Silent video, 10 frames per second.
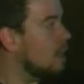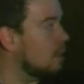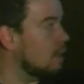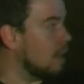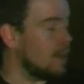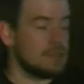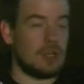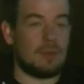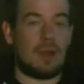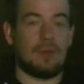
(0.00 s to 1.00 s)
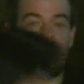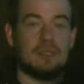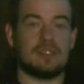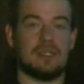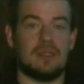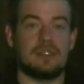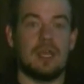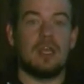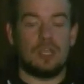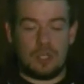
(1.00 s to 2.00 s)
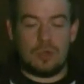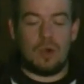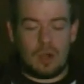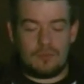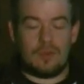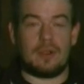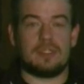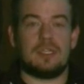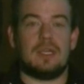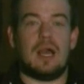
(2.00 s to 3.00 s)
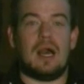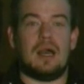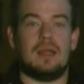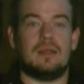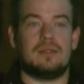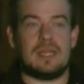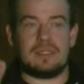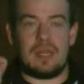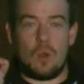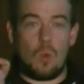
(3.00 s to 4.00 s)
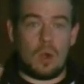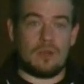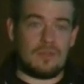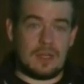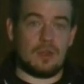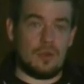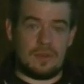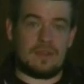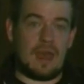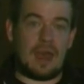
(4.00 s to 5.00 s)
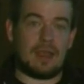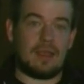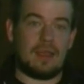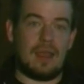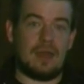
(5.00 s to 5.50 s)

you know, like I was talking about with this, is you are focusing on testing one venue of attack.